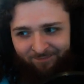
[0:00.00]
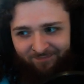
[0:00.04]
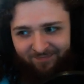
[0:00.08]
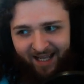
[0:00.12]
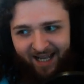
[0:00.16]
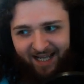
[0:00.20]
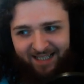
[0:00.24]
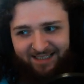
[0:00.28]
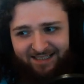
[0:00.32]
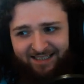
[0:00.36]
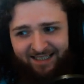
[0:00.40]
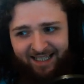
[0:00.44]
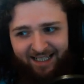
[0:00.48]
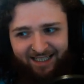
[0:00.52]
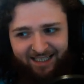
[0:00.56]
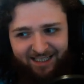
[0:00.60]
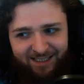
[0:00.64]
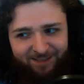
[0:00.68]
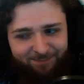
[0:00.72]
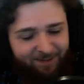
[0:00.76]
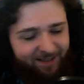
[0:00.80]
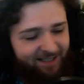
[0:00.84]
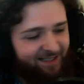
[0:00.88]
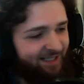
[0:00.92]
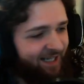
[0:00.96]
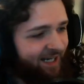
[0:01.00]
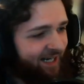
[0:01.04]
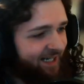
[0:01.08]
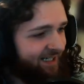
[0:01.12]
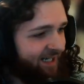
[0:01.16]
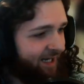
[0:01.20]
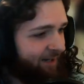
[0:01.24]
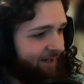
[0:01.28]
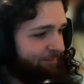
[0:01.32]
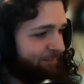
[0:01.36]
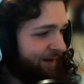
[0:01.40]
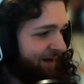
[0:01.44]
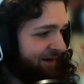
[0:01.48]
Accidentally spend
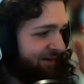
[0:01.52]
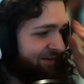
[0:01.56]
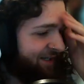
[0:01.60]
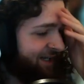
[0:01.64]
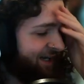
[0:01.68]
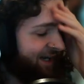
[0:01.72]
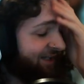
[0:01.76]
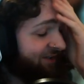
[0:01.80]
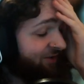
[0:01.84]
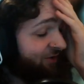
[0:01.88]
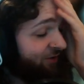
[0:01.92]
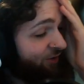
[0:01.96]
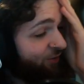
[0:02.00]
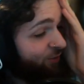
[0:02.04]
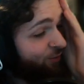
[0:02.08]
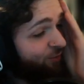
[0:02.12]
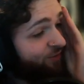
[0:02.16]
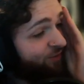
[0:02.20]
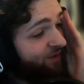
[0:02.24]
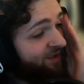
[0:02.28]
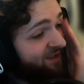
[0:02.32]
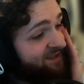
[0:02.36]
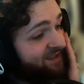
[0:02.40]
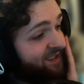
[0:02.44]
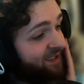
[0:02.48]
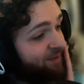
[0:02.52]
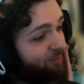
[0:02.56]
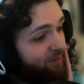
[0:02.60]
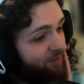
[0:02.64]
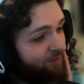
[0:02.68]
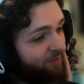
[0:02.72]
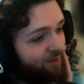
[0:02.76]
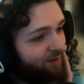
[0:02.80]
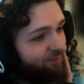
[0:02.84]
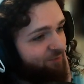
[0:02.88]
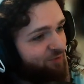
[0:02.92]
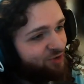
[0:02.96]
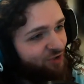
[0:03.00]
£99. Yeah, I don't know who does that, bro.
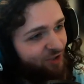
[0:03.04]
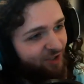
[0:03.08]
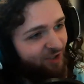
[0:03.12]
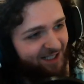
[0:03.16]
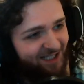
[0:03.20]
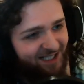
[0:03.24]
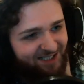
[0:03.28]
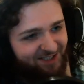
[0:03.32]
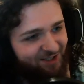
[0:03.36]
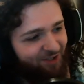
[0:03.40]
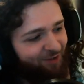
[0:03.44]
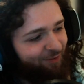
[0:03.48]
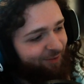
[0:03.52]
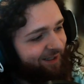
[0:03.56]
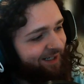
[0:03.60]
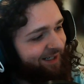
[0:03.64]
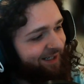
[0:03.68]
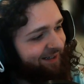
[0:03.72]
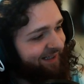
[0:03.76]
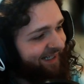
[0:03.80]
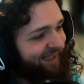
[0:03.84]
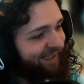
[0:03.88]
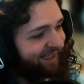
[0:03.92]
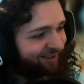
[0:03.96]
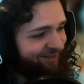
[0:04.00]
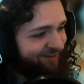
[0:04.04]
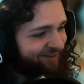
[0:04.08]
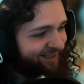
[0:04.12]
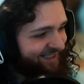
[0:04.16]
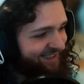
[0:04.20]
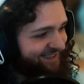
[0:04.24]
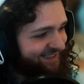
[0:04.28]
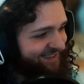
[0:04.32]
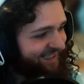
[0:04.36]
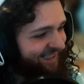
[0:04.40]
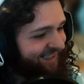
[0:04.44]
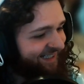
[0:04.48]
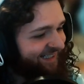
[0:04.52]
I'm surely there's no one out there who
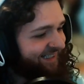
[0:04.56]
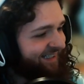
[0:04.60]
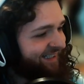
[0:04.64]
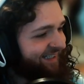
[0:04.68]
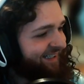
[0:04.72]
does that.